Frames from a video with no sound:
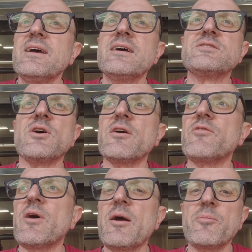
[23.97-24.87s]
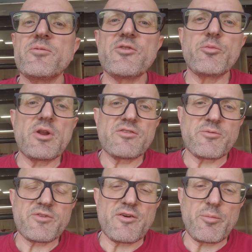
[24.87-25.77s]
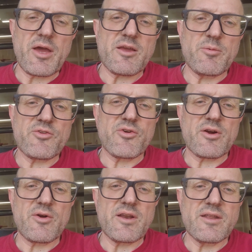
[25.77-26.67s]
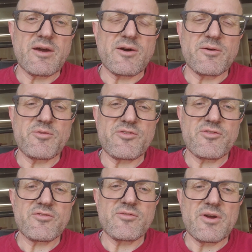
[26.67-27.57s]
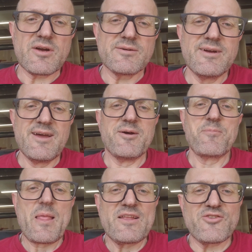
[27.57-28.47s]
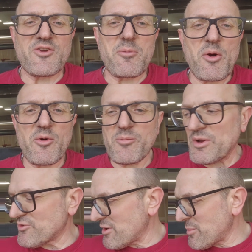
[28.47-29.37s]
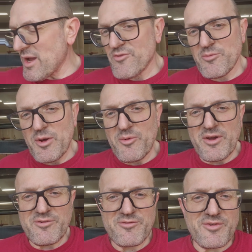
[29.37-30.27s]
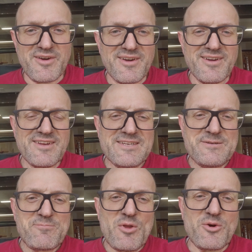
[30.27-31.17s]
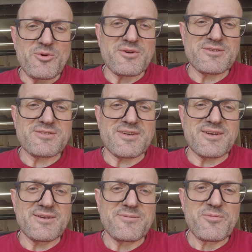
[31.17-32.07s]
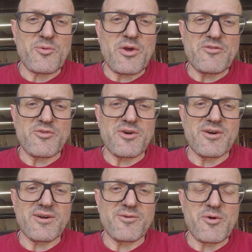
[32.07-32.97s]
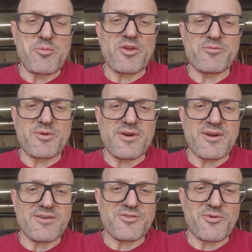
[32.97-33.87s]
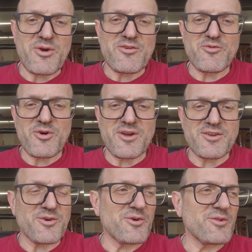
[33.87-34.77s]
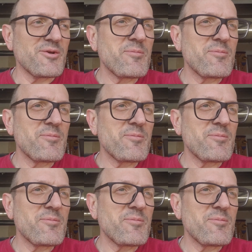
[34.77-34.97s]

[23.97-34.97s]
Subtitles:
so I'm just putting some stuff back in my truck right now. I've just got my truck back from my wife, who was waiting for her replacement car because her RAV4 got totaled.